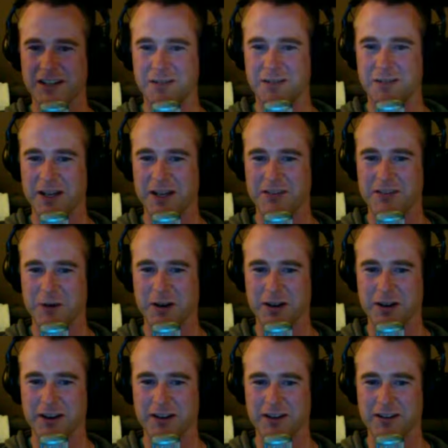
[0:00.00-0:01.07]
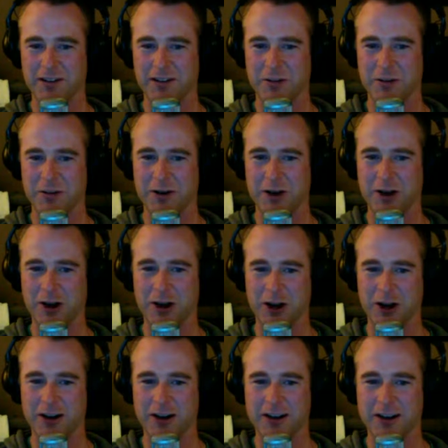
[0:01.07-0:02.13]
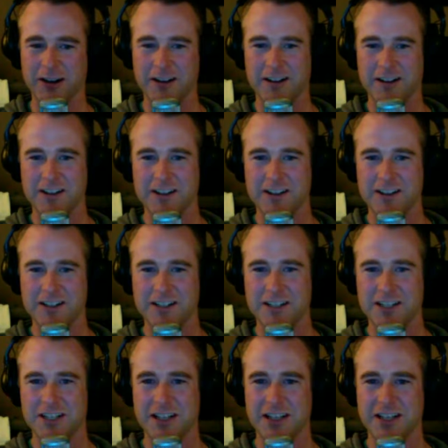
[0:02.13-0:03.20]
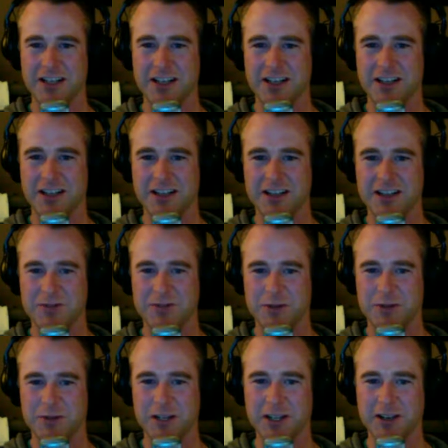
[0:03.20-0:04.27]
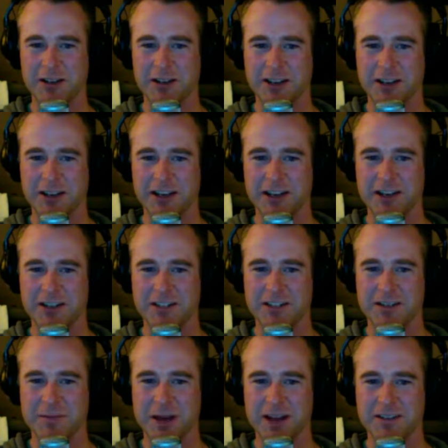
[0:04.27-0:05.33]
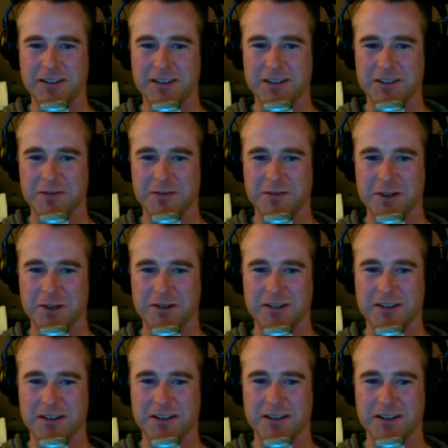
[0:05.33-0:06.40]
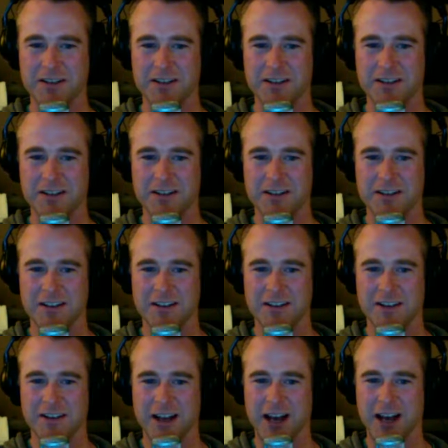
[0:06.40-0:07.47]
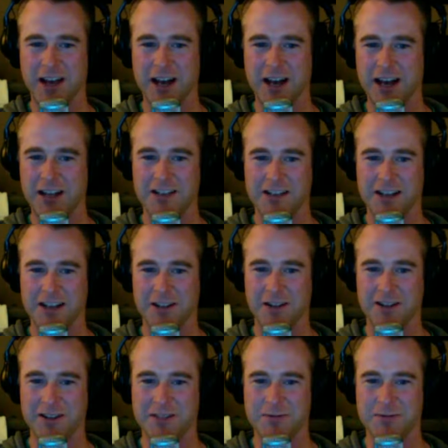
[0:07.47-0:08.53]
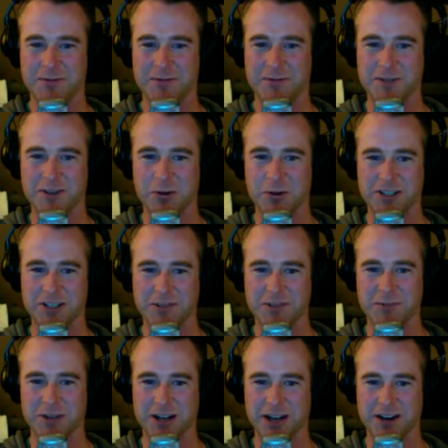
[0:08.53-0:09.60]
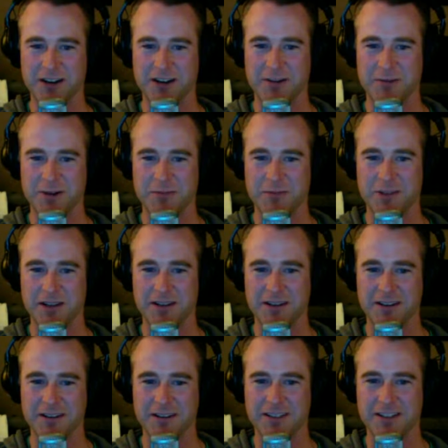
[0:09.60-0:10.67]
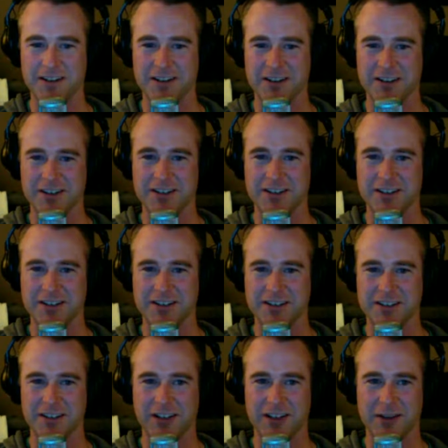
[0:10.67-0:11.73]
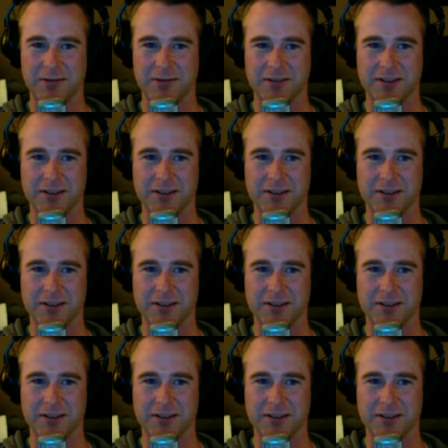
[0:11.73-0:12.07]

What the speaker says: best one, Lauren R. She is really good looking. She's a math teacher from Houston, and I thought she was gorgeous, but I don't know what Ben didn't see in her, and she left.